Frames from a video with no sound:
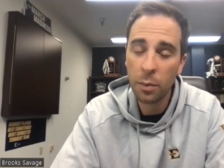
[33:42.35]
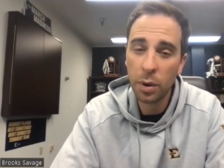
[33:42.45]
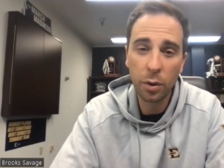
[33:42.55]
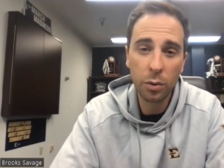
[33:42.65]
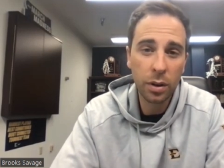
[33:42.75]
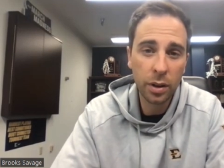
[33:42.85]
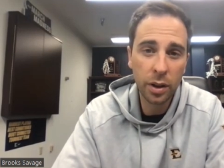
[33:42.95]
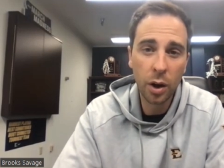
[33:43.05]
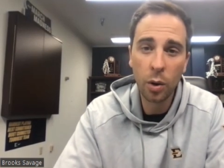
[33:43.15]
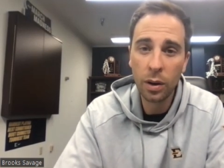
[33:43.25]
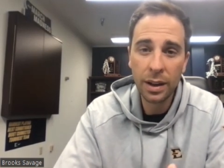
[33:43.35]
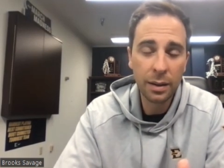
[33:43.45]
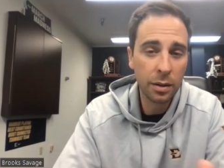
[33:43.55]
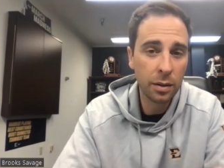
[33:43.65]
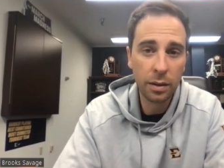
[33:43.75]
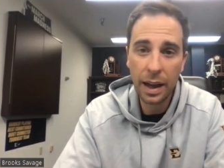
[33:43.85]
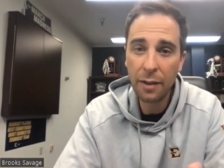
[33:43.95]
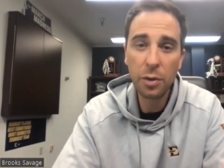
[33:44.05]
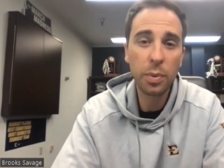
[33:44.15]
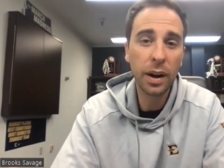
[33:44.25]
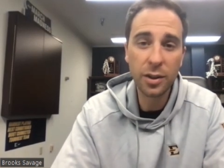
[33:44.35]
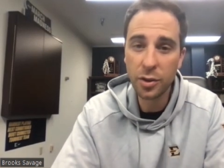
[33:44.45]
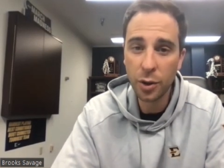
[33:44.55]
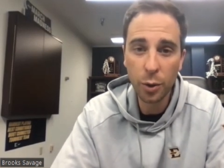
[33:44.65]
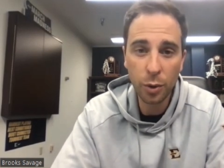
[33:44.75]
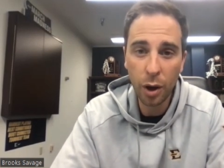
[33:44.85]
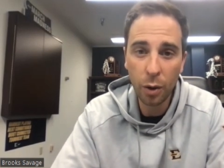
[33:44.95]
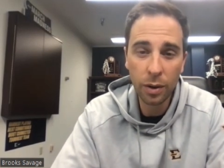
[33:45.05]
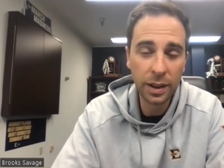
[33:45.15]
But, you know, everybody's new though.